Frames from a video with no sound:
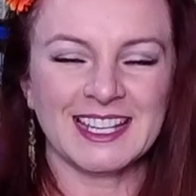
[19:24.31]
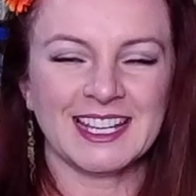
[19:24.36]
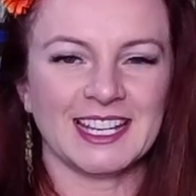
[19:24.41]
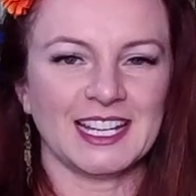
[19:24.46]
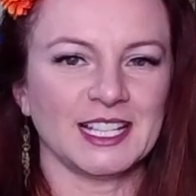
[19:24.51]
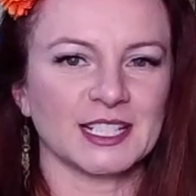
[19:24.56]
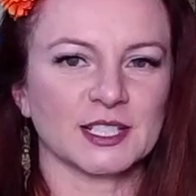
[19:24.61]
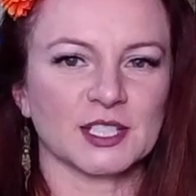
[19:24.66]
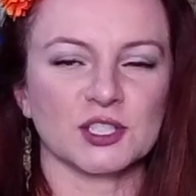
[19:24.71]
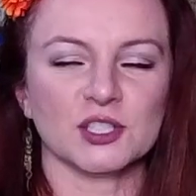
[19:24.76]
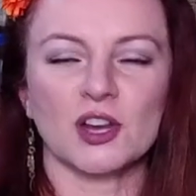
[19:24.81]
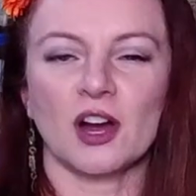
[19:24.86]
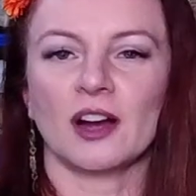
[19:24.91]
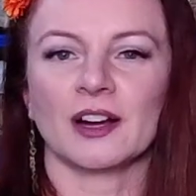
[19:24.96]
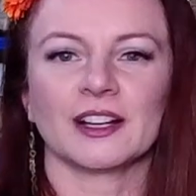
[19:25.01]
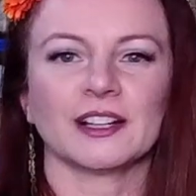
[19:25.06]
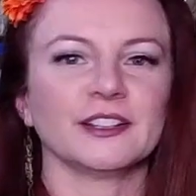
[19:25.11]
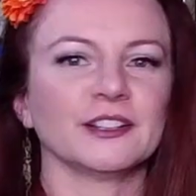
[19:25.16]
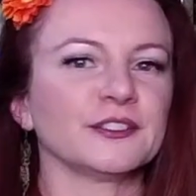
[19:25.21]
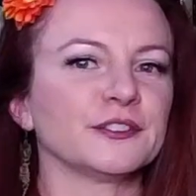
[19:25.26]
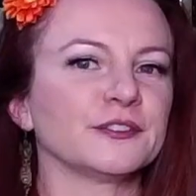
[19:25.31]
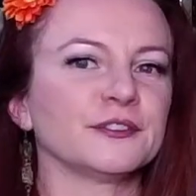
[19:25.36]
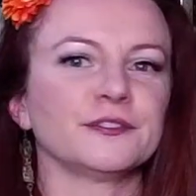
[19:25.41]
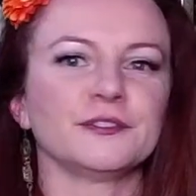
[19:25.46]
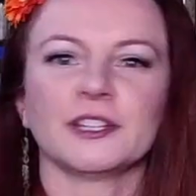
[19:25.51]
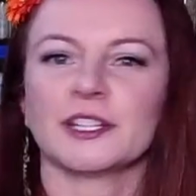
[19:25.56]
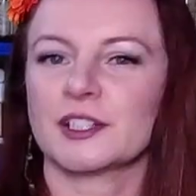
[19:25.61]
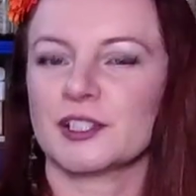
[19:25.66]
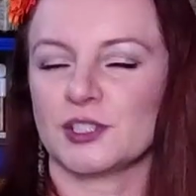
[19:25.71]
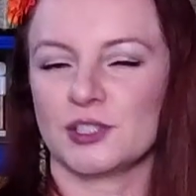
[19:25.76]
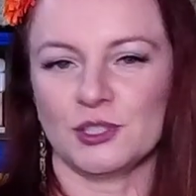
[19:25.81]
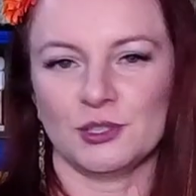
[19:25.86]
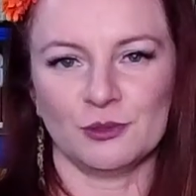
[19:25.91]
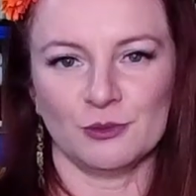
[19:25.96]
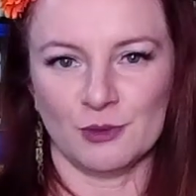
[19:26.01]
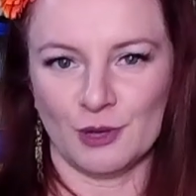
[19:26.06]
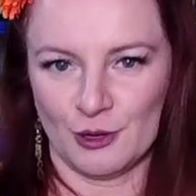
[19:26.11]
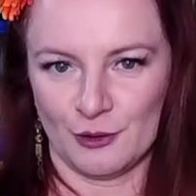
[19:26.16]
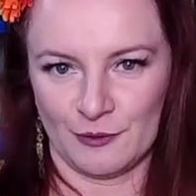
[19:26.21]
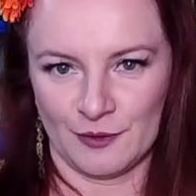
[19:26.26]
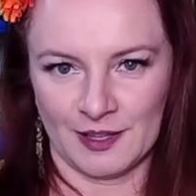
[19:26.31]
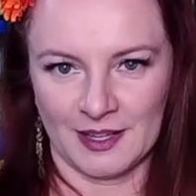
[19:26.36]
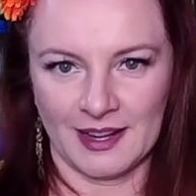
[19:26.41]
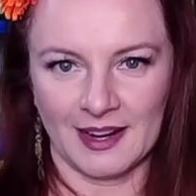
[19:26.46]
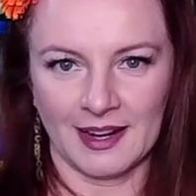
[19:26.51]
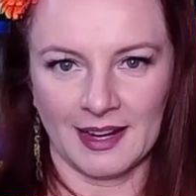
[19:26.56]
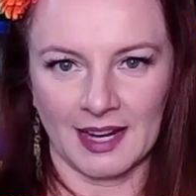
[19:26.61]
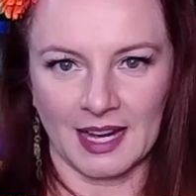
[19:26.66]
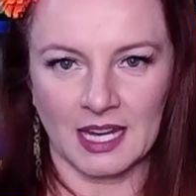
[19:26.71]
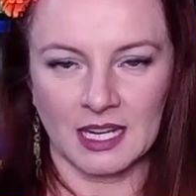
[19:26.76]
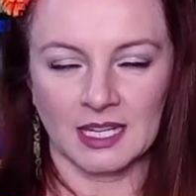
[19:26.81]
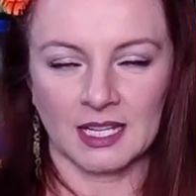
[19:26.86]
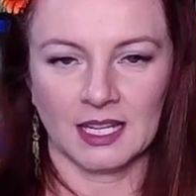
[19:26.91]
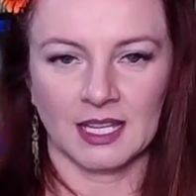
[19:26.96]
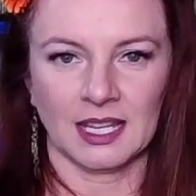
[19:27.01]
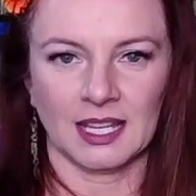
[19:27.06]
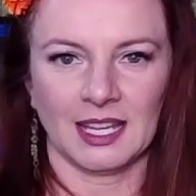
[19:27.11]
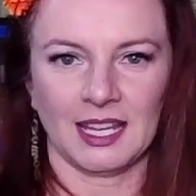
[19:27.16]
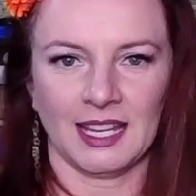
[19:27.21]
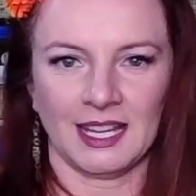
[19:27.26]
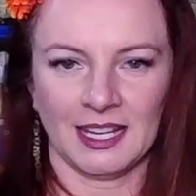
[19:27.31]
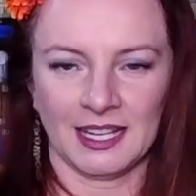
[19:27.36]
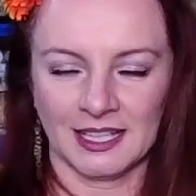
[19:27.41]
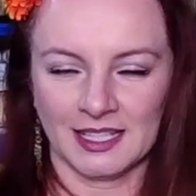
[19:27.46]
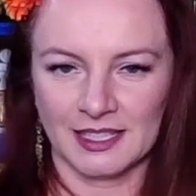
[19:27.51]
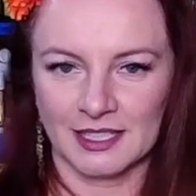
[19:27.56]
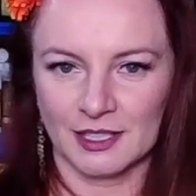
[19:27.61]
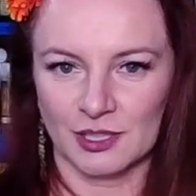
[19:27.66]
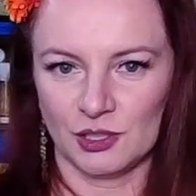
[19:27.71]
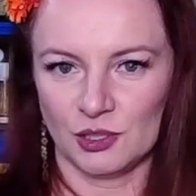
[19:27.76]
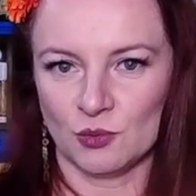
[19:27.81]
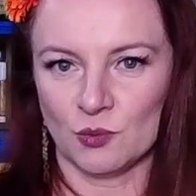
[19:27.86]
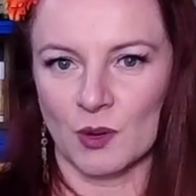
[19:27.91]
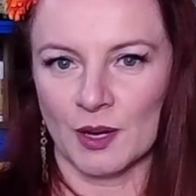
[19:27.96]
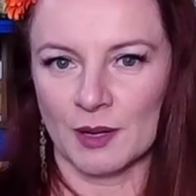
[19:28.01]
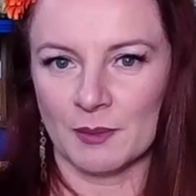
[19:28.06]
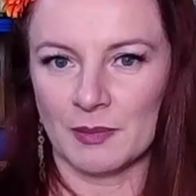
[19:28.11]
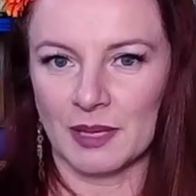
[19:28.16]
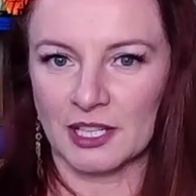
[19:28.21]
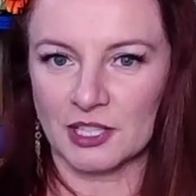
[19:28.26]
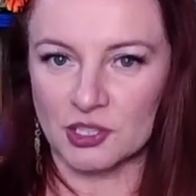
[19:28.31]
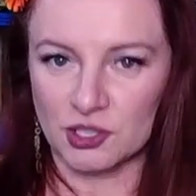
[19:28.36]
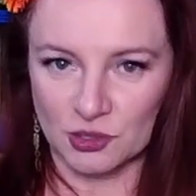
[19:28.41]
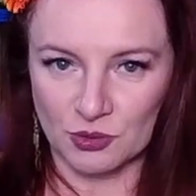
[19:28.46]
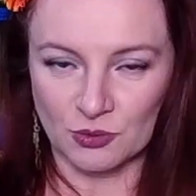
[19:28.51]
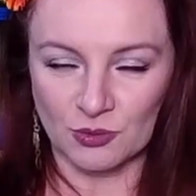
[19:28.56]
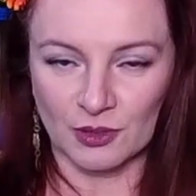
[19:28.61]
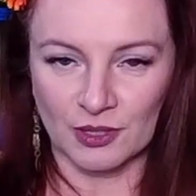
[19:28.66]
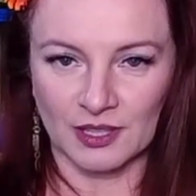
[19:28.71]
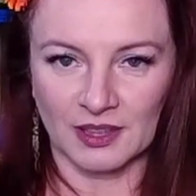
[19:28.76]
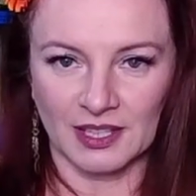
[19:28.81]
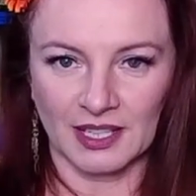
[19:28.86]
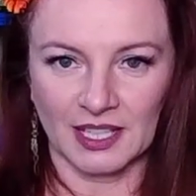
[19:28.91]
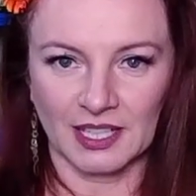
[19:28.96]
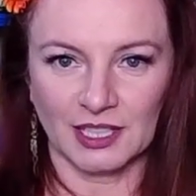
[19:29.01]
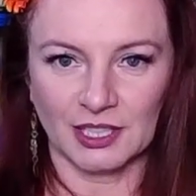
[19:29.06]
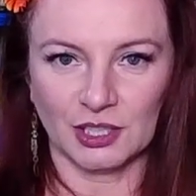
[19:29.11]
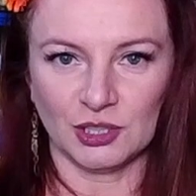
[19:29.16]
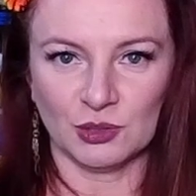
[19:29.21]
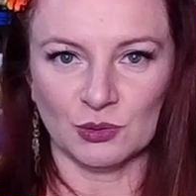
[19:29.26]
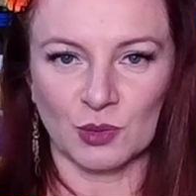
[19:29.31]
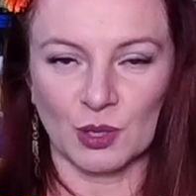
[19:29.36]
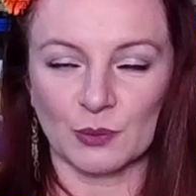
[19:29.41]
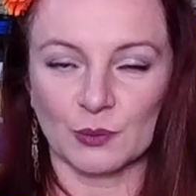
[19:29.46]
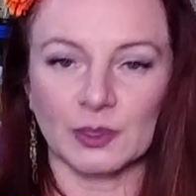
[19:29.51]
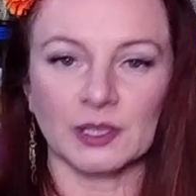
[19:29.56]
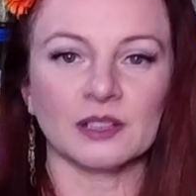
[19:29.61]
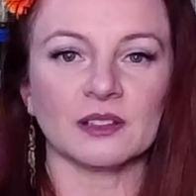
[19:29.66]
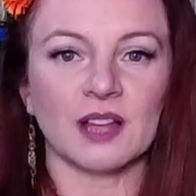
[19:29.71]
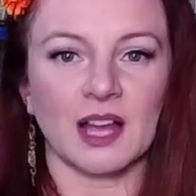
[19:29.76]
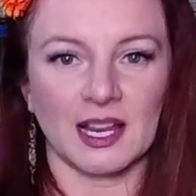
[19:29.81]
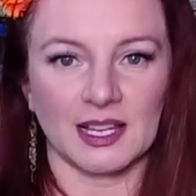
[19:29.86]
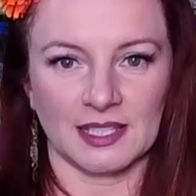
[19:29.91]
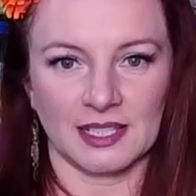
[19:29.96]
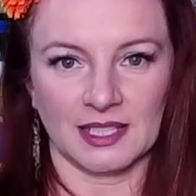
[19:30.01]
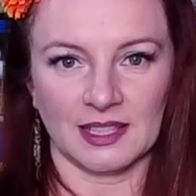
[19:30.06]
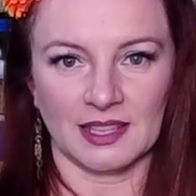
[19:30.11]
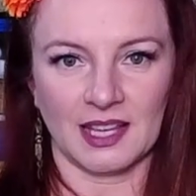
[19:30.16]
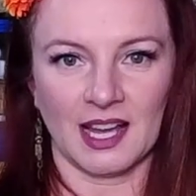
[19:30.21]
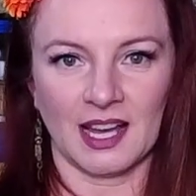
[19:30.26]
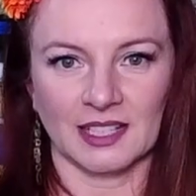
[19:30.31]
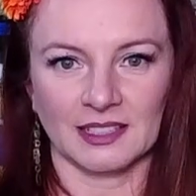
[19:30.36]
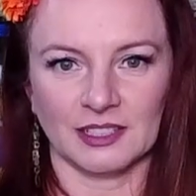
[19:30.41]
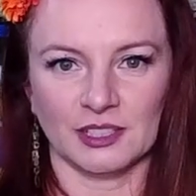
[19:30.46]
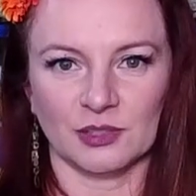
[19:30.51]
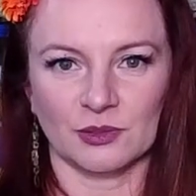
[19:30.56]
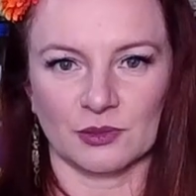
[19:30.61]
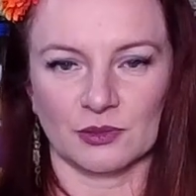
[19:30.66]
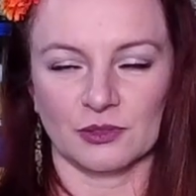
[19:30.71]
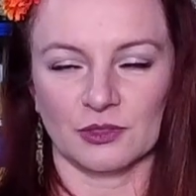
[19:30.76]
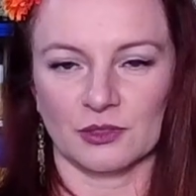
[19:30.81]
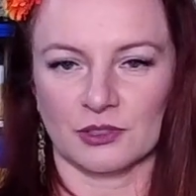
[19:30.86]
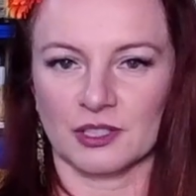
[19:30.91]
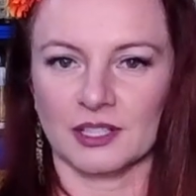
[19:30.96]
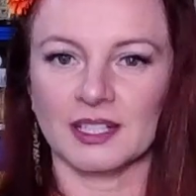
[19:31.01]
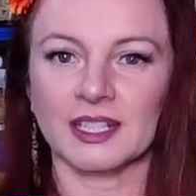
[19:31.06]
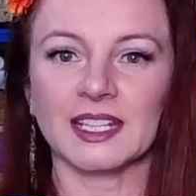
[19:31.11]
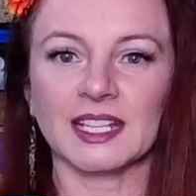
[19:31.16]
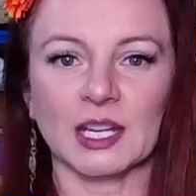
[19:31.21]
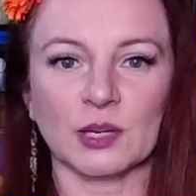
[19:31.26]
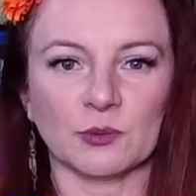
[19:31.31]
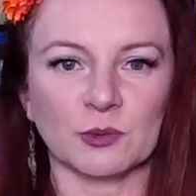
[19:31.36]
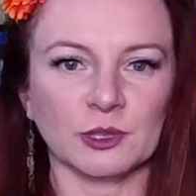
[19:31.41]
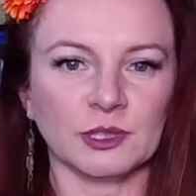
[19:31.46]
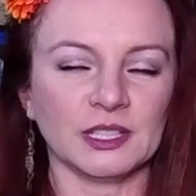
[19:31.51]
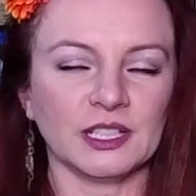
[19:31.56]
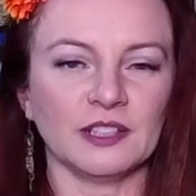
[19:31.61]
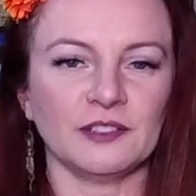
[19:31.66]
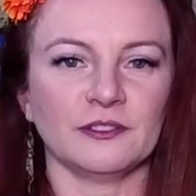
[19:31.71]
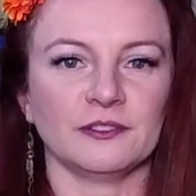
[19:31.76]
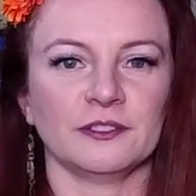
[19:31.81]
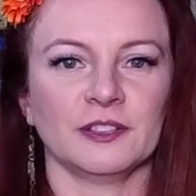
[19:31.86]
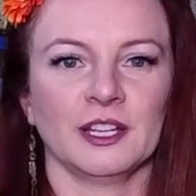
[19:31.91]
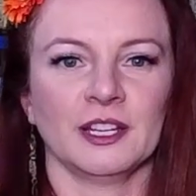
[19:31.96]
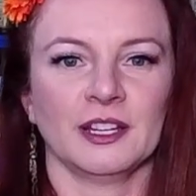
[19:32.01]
It's not going to fix you overnight, and you want to make sure that you are realizing that. You're going to get relief